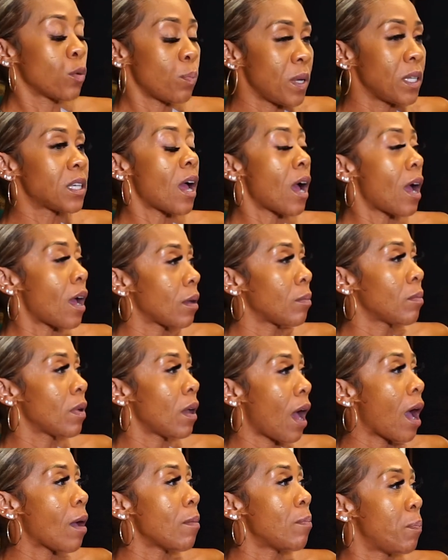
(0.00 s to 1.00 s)
me time.
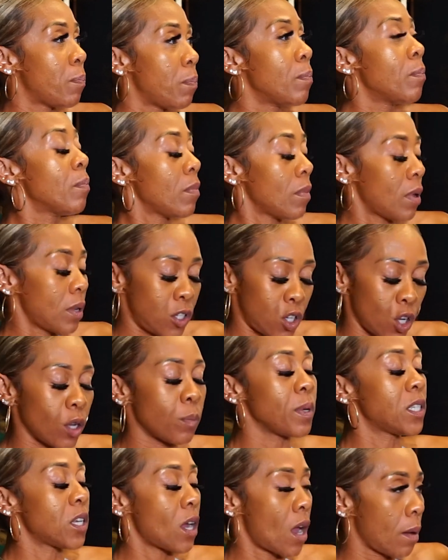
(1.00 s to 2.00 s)
It took
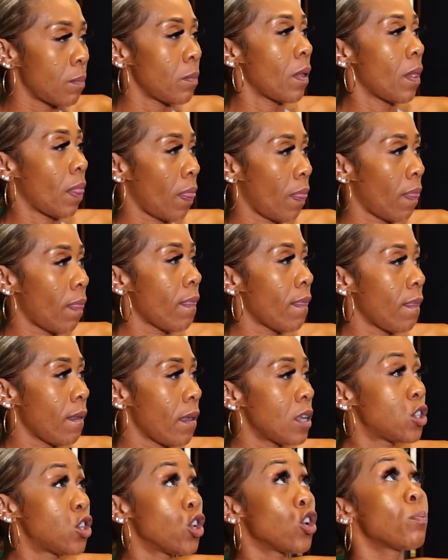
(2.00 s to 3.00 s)
me time.
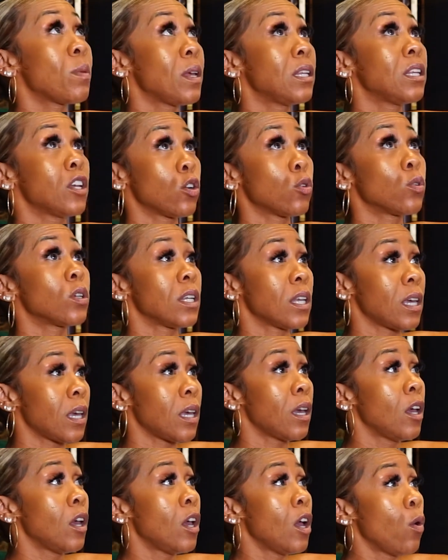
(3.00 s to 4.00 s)
It took me
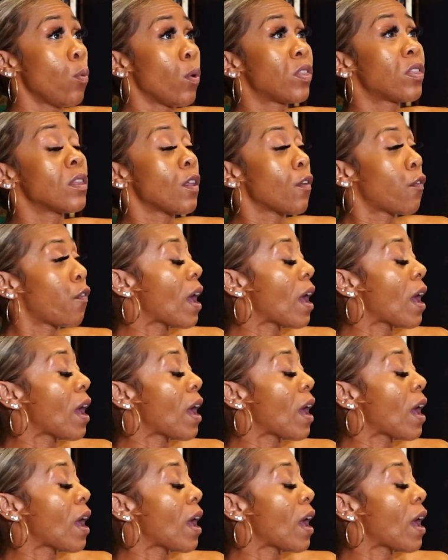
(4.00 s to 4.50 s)
literally within the